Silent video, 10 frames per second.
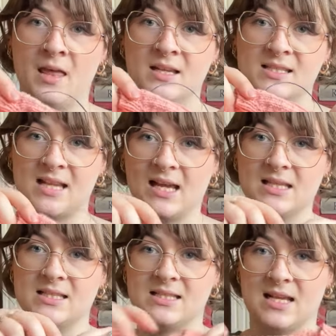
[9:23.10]

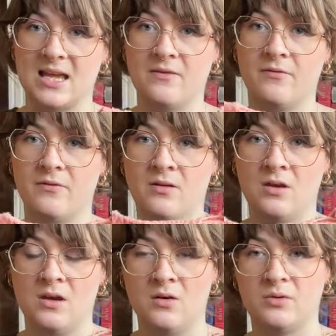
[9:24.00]
second sleeve,
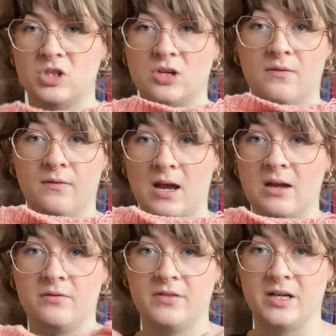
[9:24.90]
which should fly
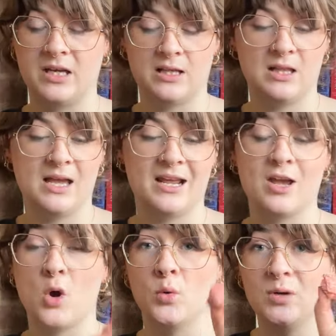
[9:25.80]
off the needle, and I
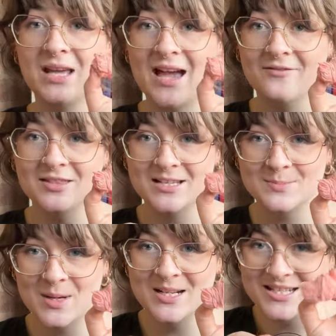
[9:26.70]
only have this
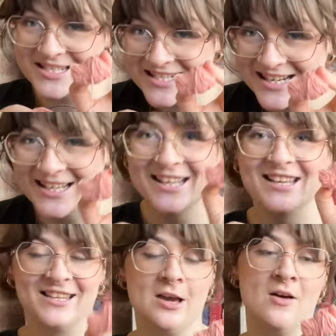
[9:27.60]
much
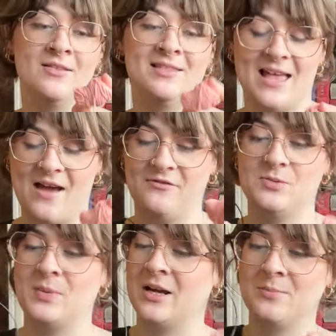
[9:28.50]
yarn left,
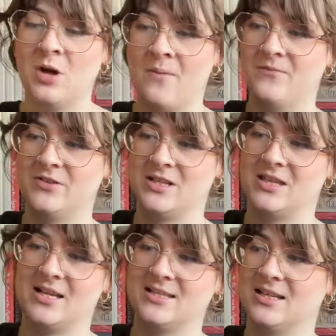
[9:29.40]
but I'm confident
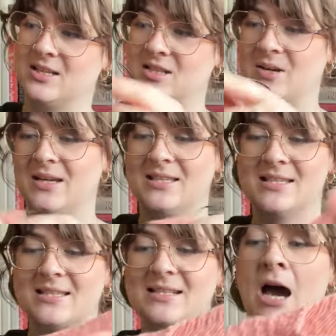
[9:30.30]
that's going to do it because
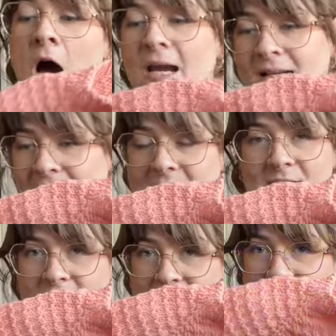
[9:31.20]
it's a tiny
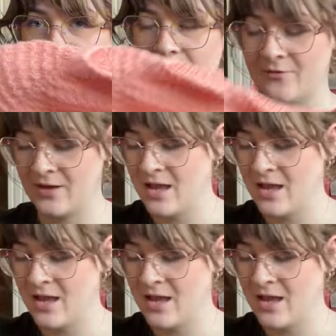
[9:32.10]
little sleeve.